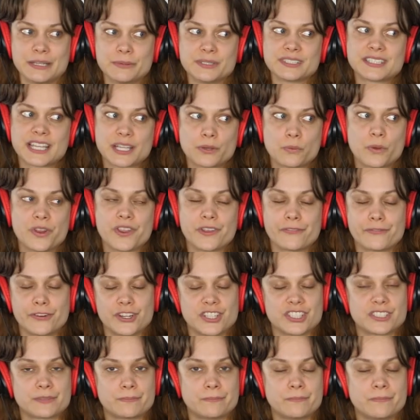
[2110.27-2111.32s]
he was like one of the
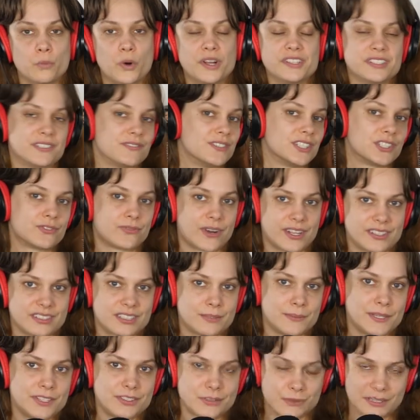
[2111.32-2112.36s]
first ones of his
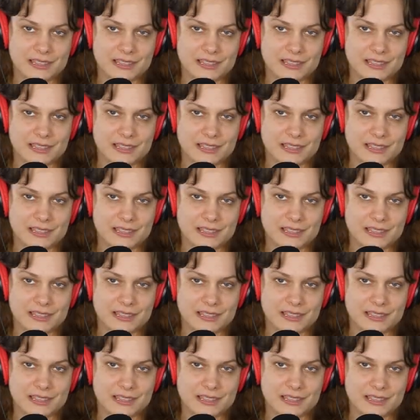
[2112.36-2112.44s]
friends to be